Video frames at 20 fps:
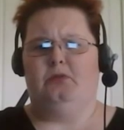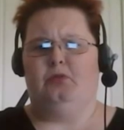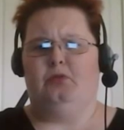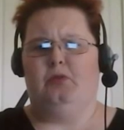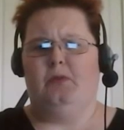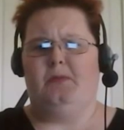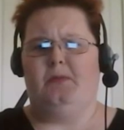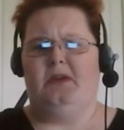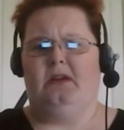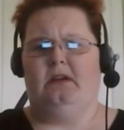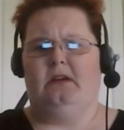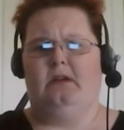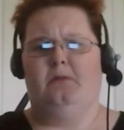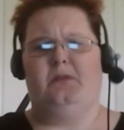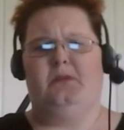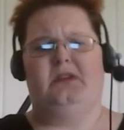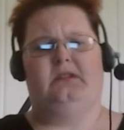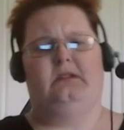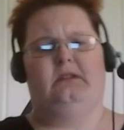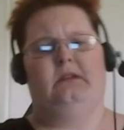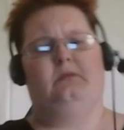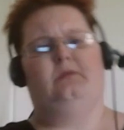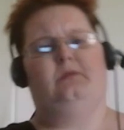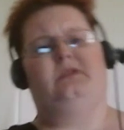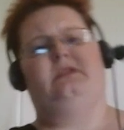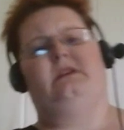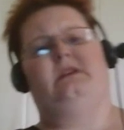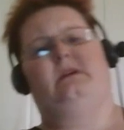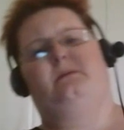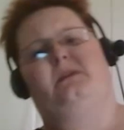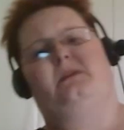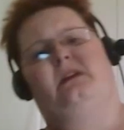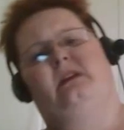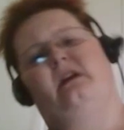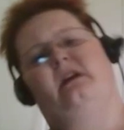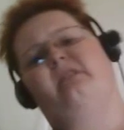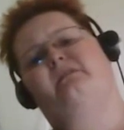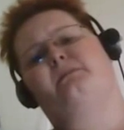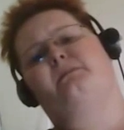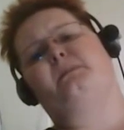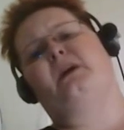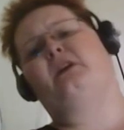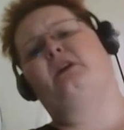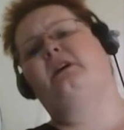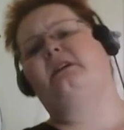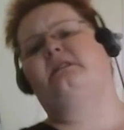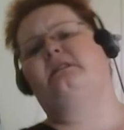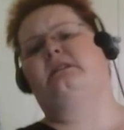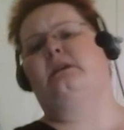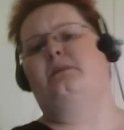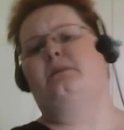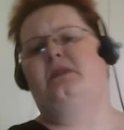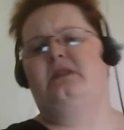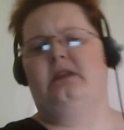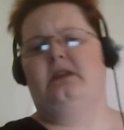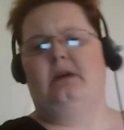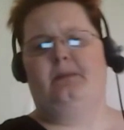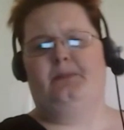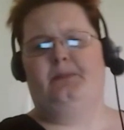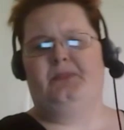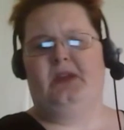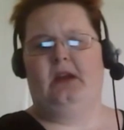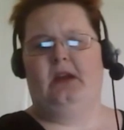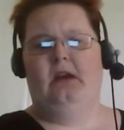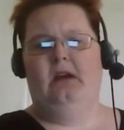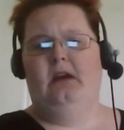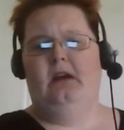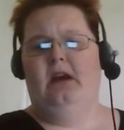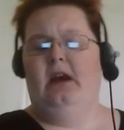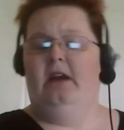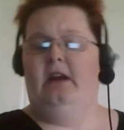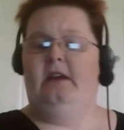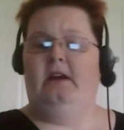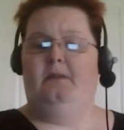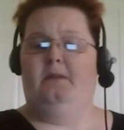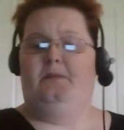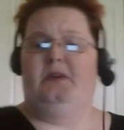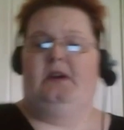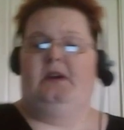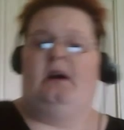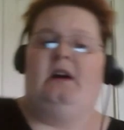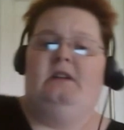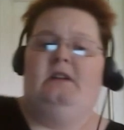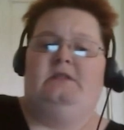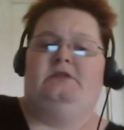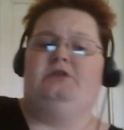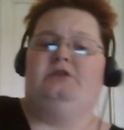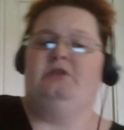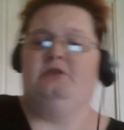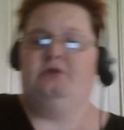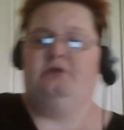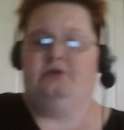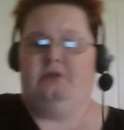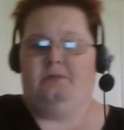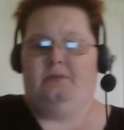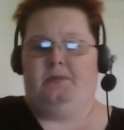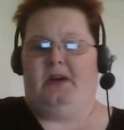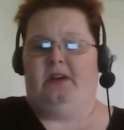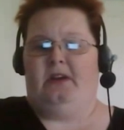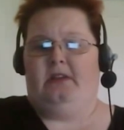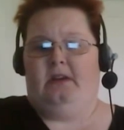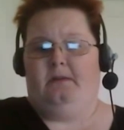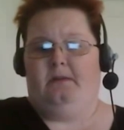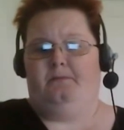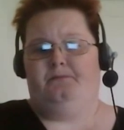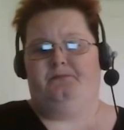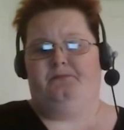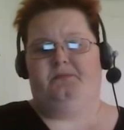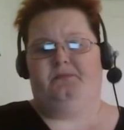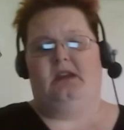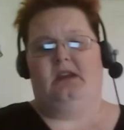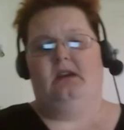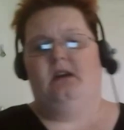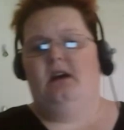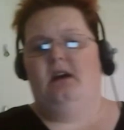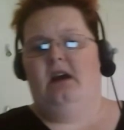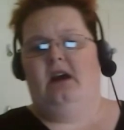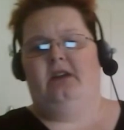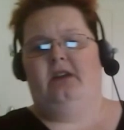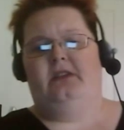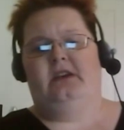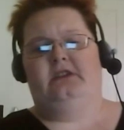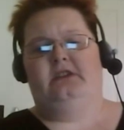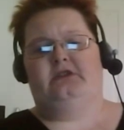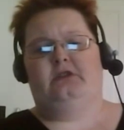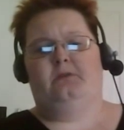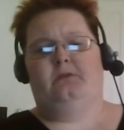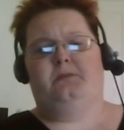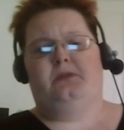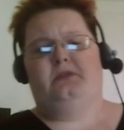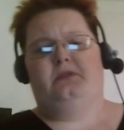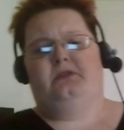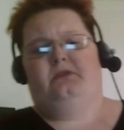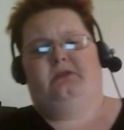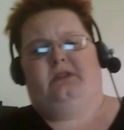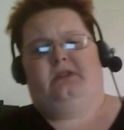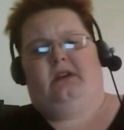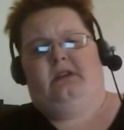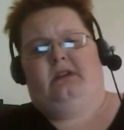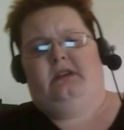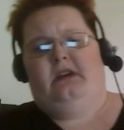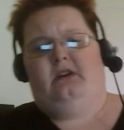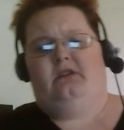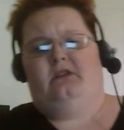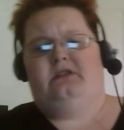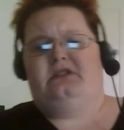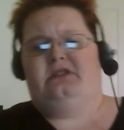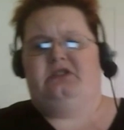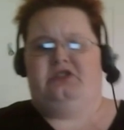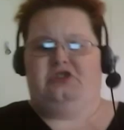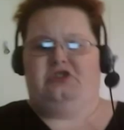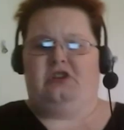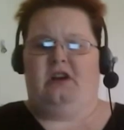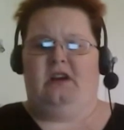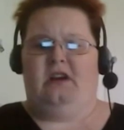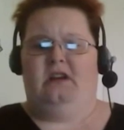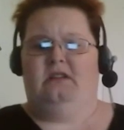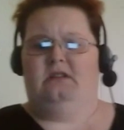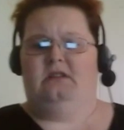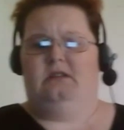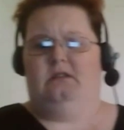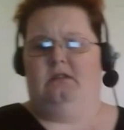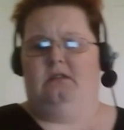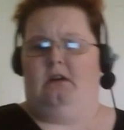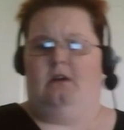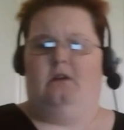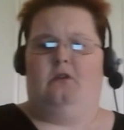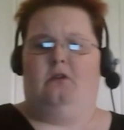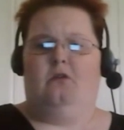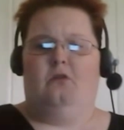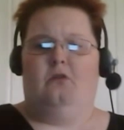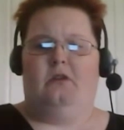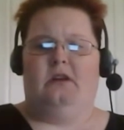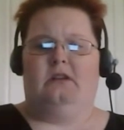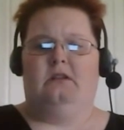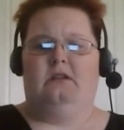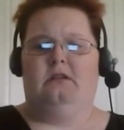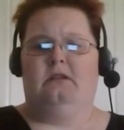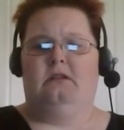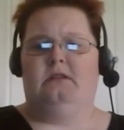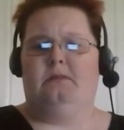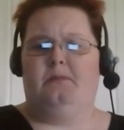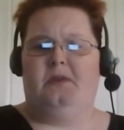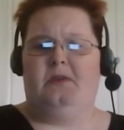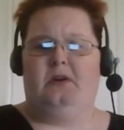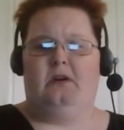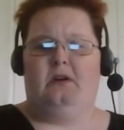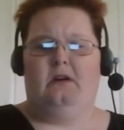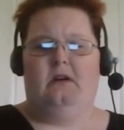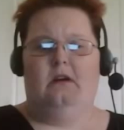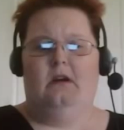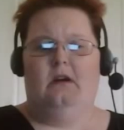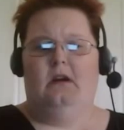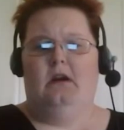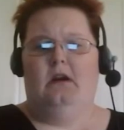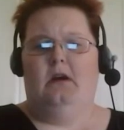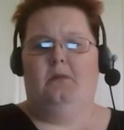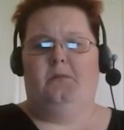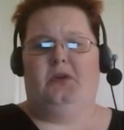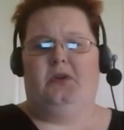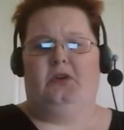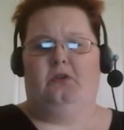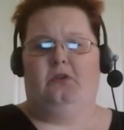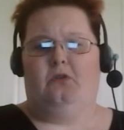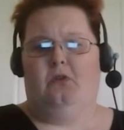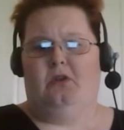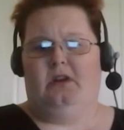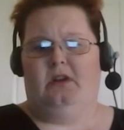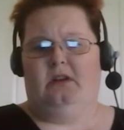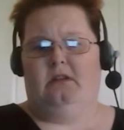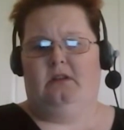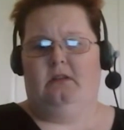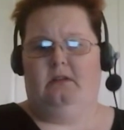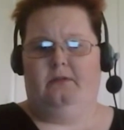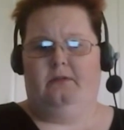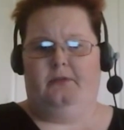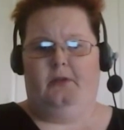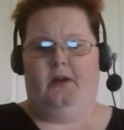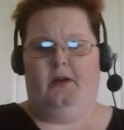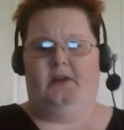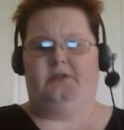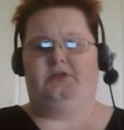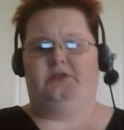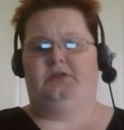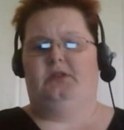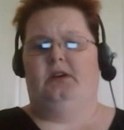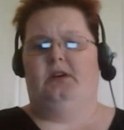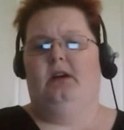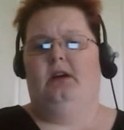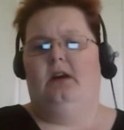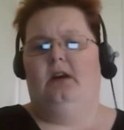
with women and commit sin with them, and have married some of them and have begotten children by them. And they shall produce on the earth giants, not according to the Spirit, but according to the flesh.